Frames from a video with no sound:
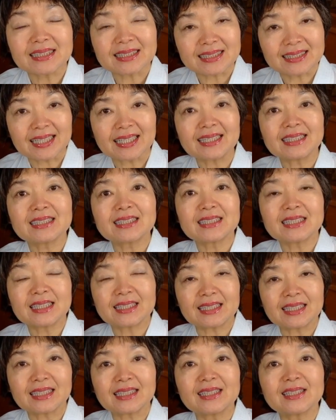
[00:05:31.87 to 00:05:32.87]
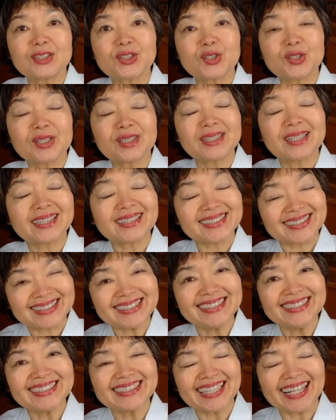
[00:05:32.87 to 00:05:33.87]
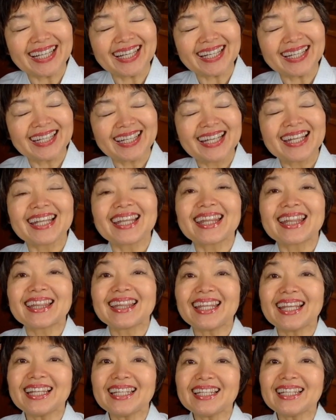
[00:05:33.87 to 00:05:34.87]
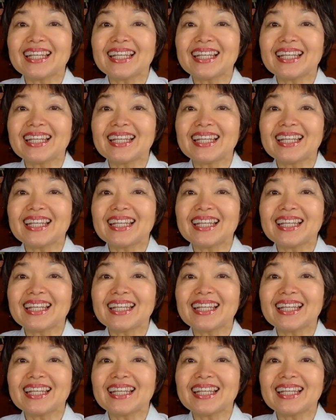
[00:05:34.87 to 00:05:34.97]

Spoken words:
that jinja, then